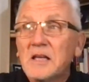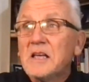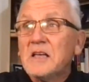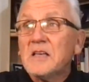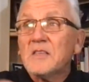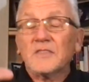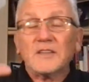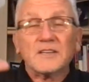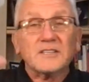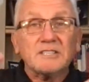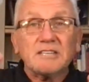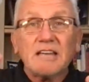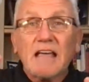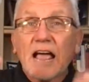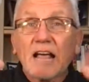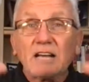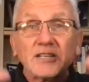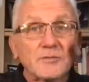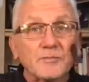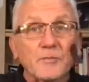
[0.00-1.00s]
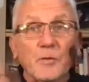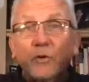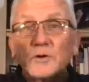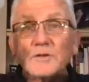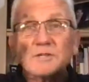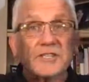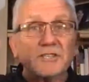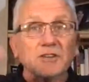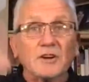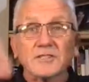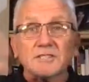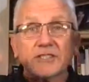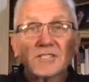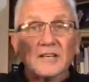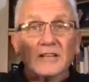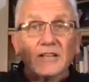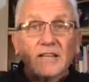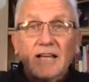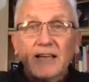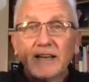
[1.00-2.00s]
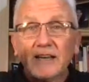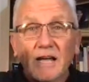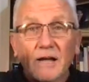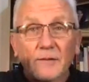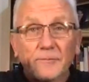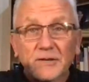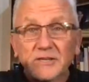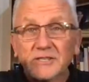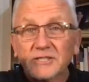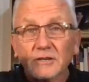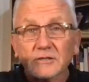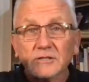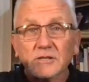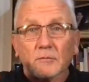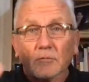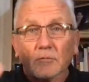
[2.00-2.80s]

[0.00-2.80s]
the dashboard starts to light up, and it starts to